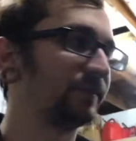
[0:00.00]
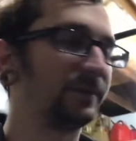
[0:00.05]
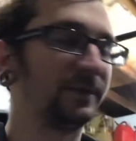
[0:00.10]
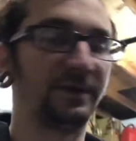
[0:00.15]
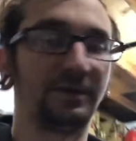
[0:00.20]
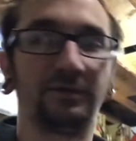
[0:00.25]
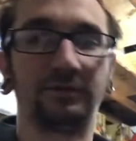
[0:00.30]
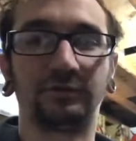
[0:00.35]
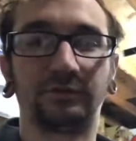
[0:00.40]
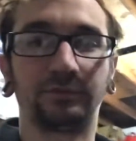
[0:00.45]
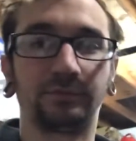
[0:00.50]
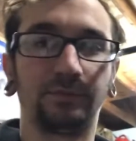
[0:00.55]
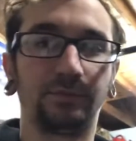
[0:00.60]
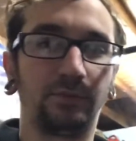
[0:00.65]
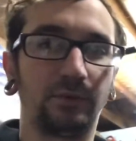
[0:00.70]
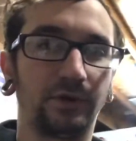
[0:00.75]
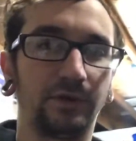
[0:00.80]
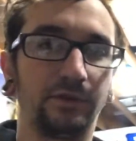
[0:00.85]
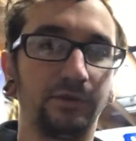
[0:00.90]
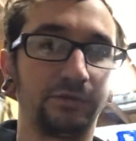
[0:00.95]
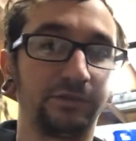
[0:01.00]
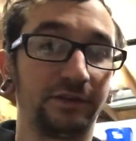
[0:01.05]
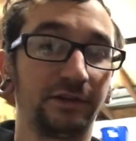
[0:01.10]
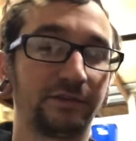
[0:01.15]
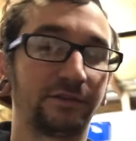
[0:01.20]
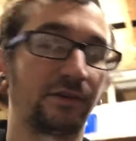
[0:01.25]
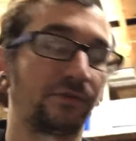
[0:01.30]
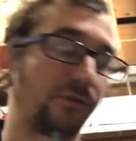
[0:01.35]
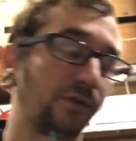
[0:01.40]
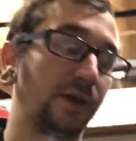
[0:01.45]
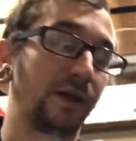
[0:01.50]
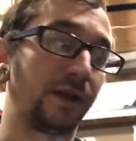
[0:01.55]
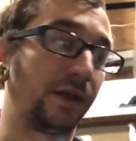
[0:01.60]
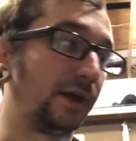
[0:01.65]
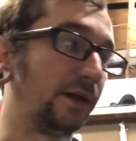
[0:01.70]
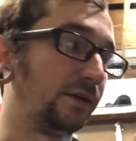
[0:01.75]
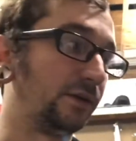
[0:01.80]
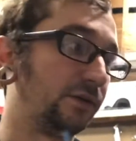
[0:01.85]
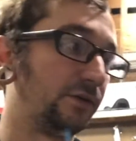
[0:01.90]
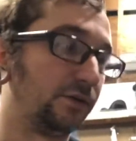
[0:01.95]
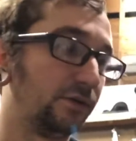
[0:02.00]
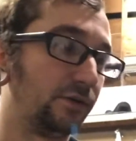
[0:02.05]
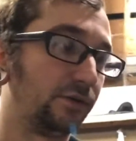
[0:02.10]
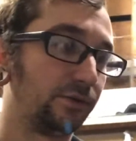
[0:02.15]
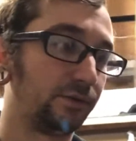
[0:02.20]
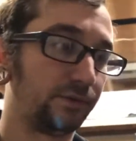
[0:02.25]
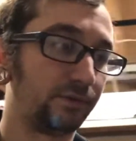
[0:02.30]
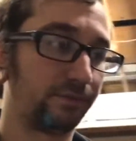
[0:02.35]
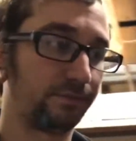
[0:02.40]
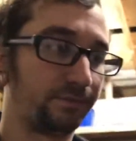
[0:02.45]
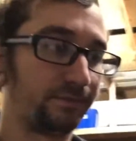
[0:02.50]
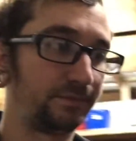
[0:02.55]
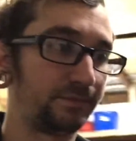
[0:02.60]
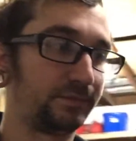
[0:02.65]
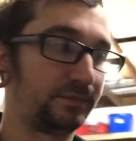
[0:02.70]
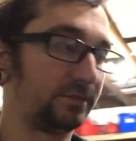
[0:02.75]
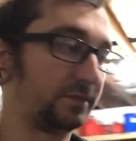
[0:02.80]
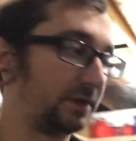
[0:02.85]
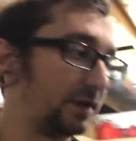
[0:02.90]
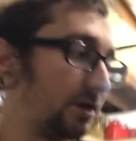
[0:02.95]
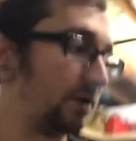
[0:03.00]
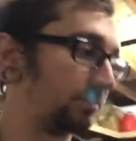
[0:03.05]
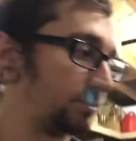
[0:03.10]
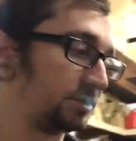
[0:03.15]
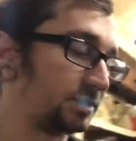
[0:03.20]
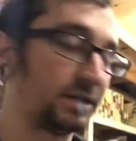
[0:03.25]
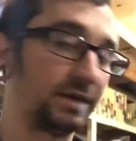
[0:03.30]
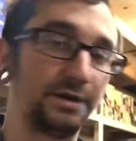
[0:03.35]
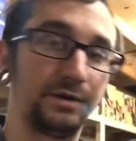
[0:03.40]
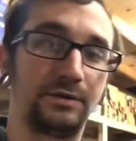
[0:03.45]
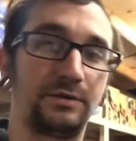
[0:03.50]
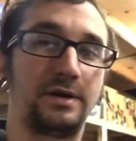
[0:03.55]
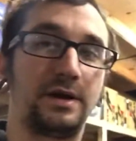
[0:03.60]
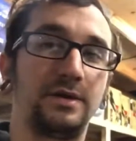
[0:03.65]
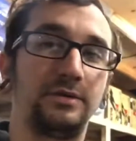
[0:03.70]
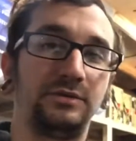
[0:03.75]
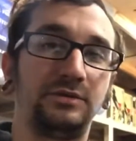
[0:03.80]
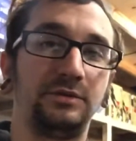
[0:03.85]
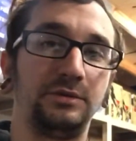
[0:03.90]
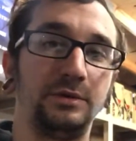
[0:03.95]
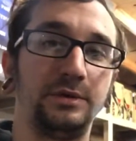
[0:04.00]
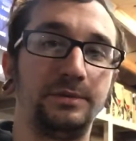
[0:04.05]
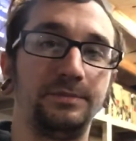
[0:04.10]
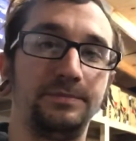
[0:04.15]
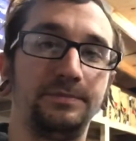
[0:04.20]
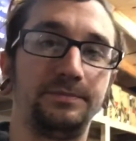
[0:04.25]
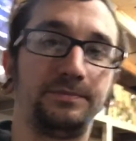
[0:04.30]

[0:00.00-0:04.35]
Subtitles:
just one of those things I forgot I had to do, and now I'm just getting around to it.